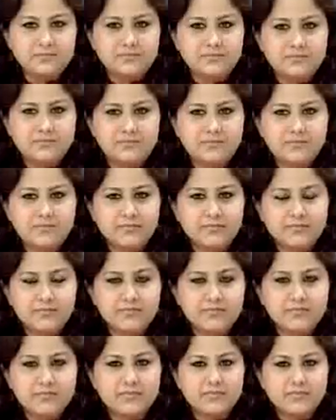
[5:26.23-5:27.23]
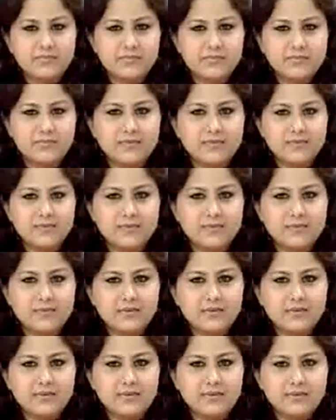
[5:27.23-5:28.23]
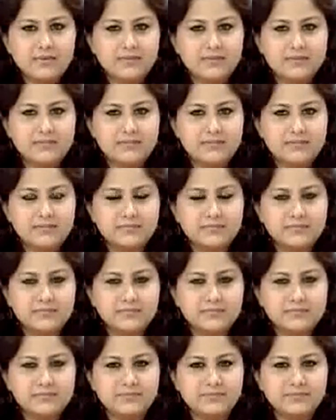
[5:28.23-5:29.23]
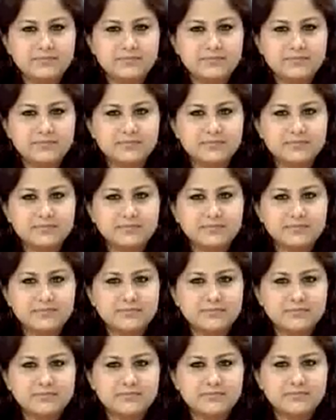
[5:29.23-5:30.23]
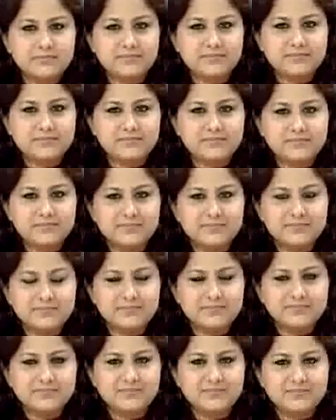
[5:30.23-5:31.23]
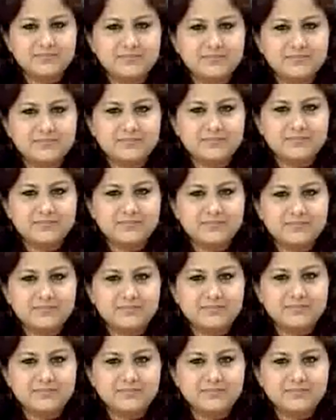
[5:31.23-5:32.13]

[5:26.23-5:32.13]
No words are spoken by the person on screen.